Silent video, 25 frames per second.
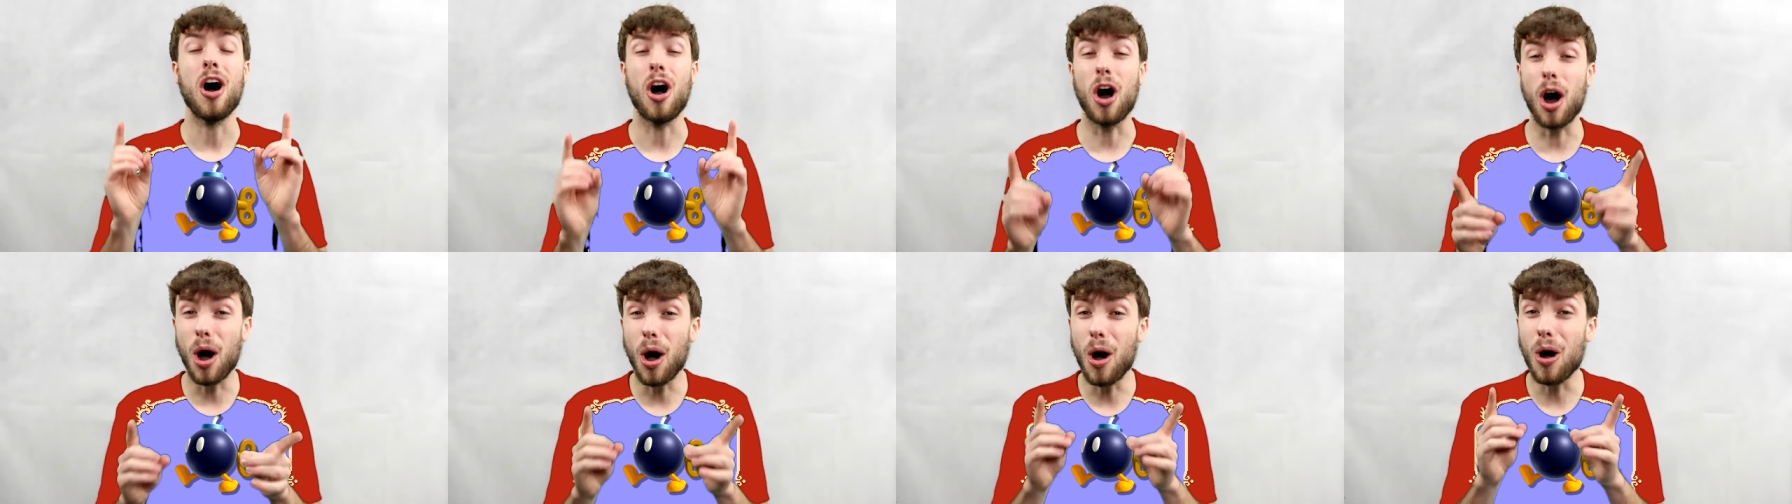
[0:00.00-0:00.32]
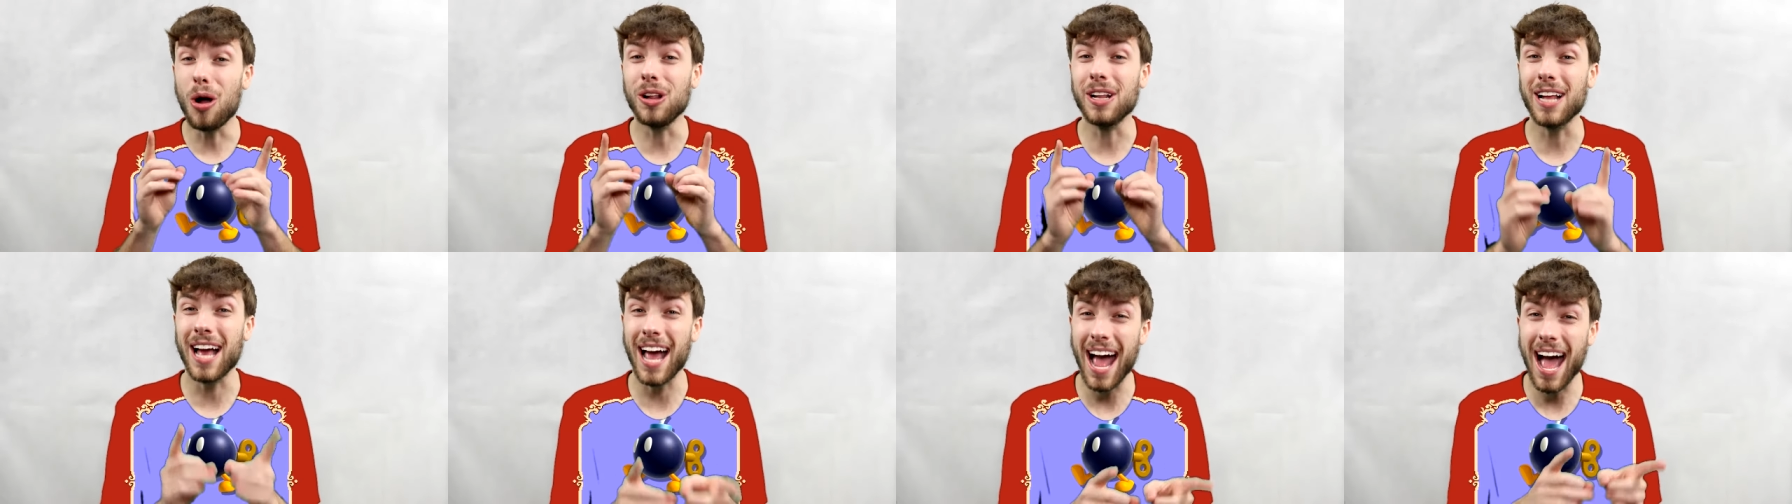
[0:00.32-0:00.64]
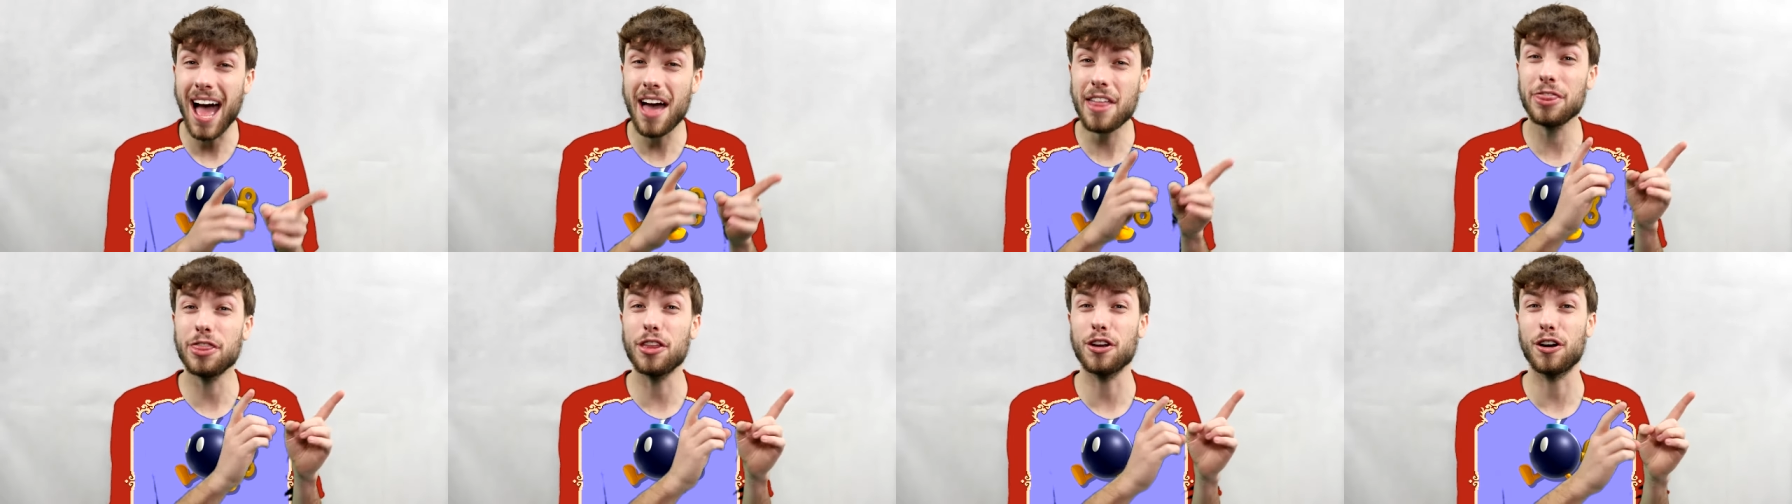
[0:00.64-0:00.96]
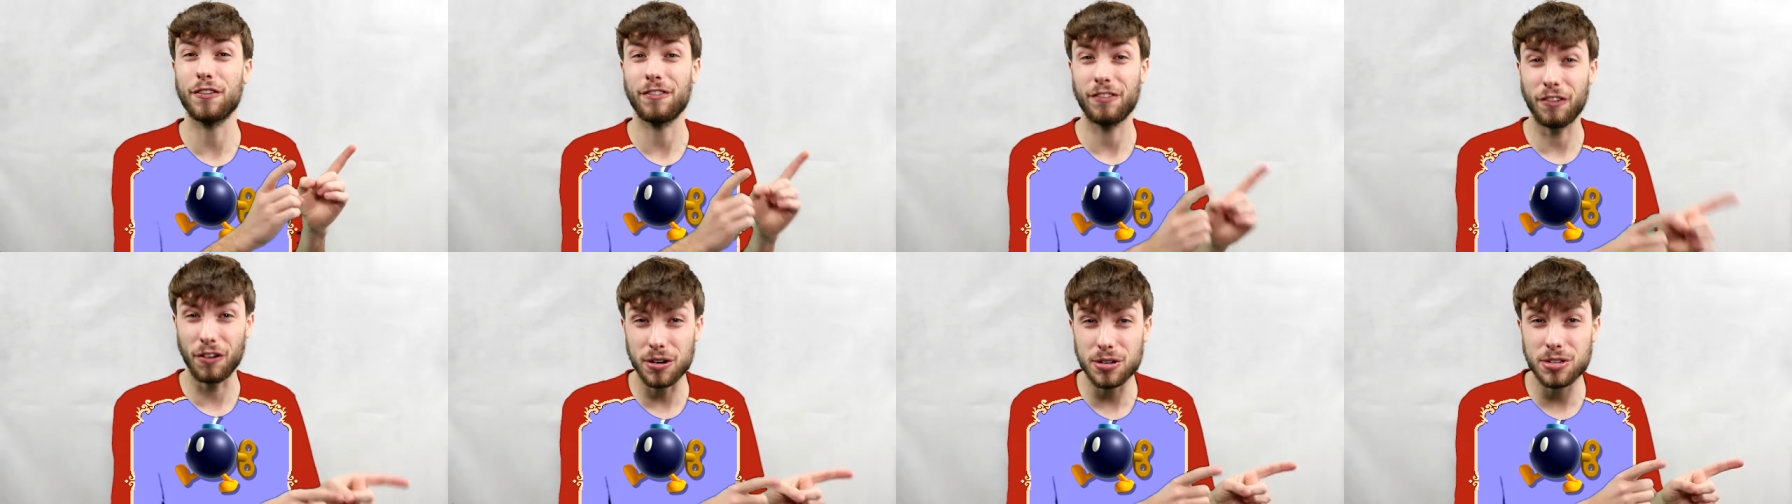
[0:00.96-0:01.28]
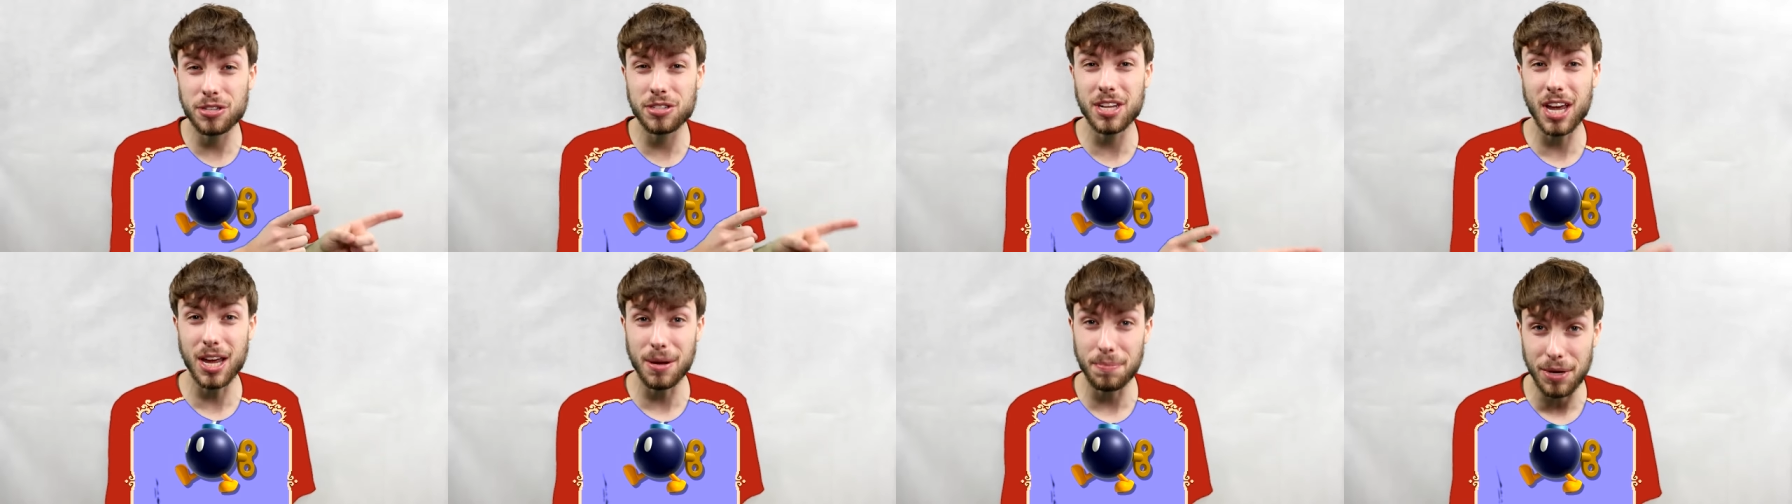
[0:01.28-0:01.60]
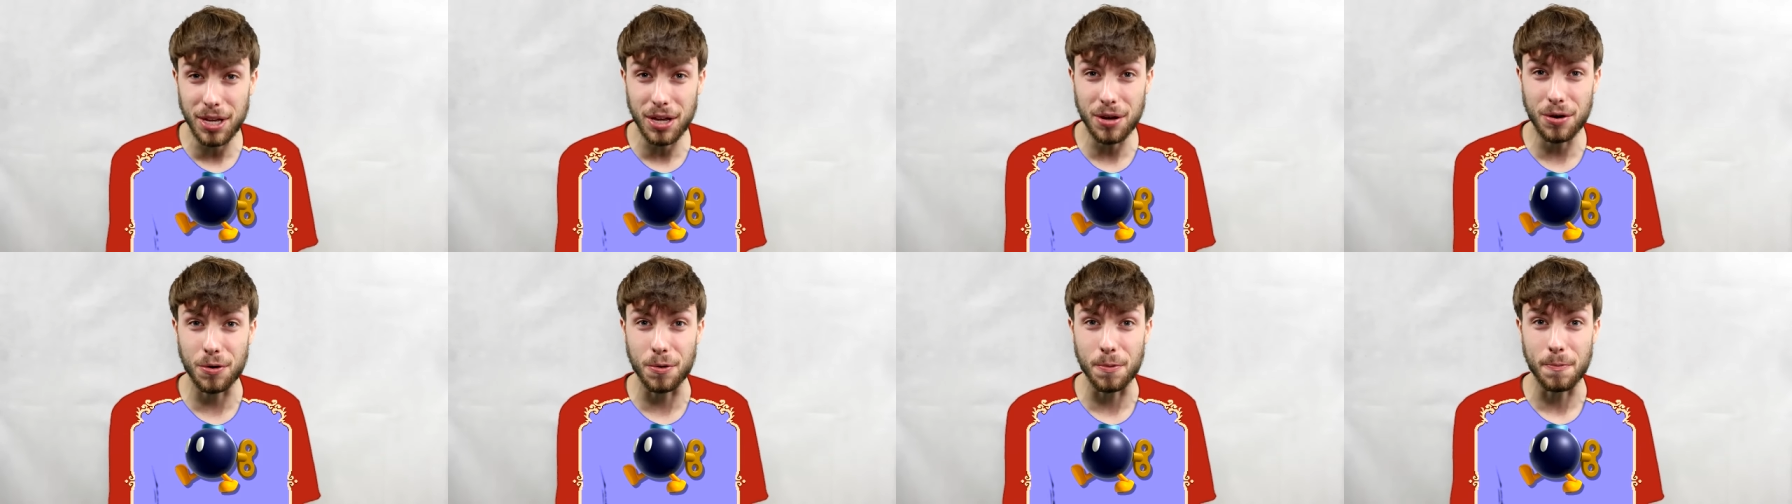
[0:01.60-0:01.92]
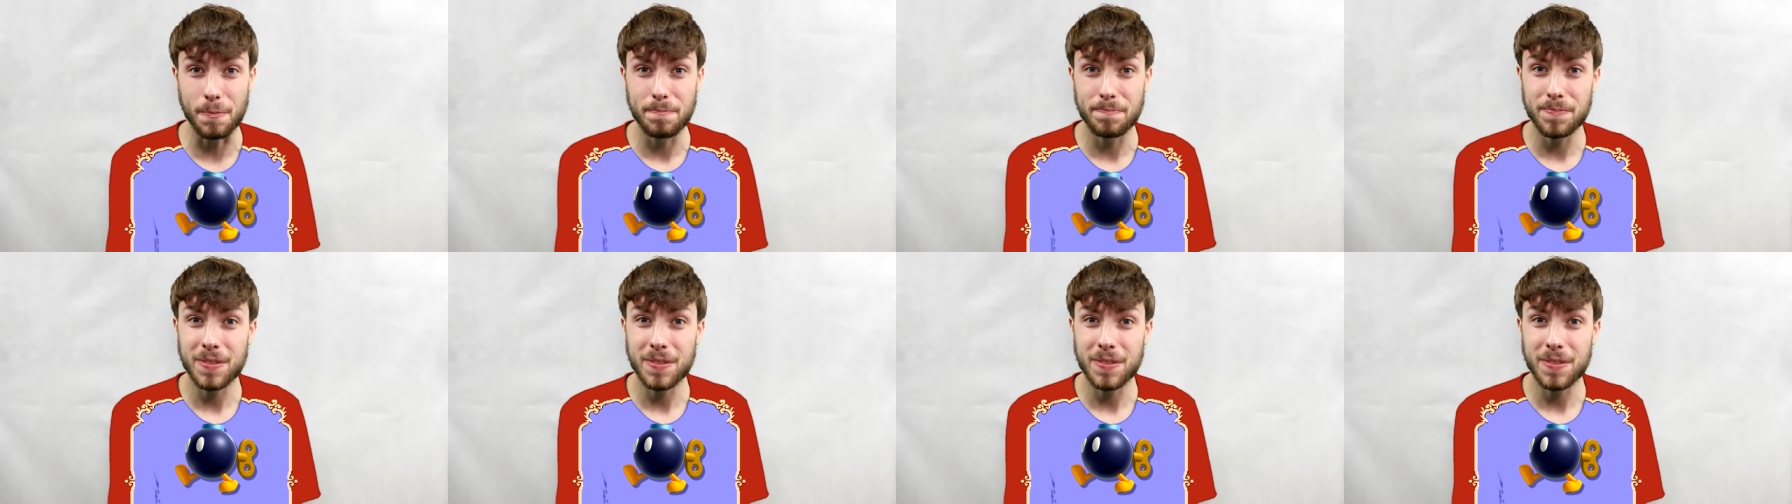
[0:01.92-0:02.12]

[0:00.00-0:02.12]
all had their first debut.